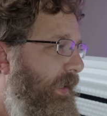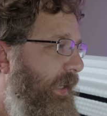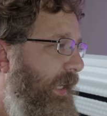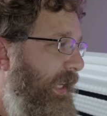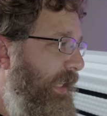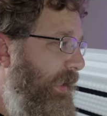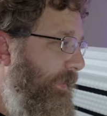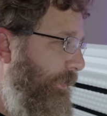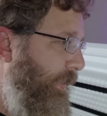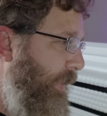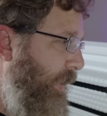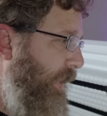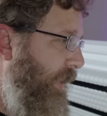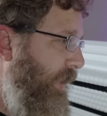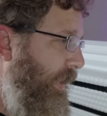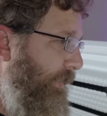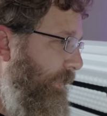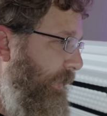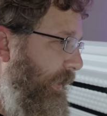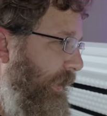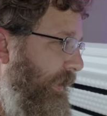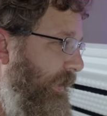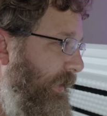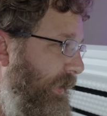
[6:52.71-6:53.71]
and the part of
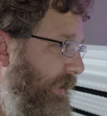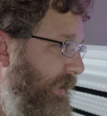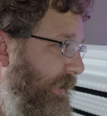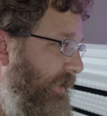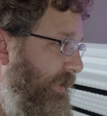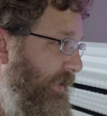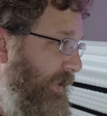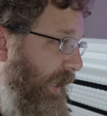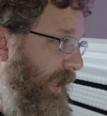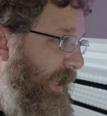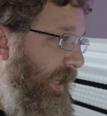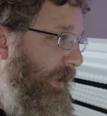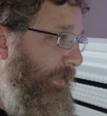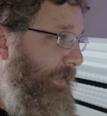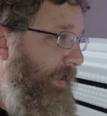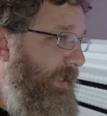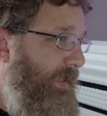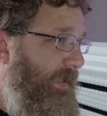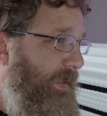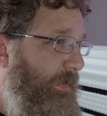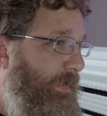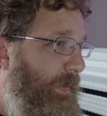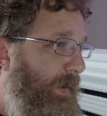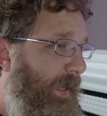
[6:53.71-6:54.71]
me that is not up
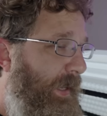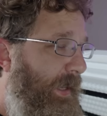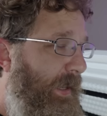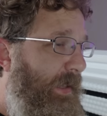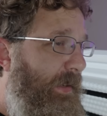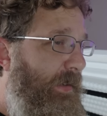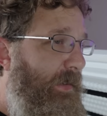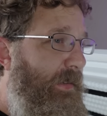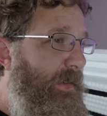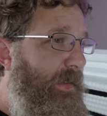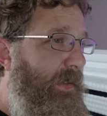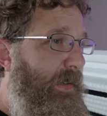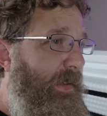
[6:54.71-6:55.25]
against the pad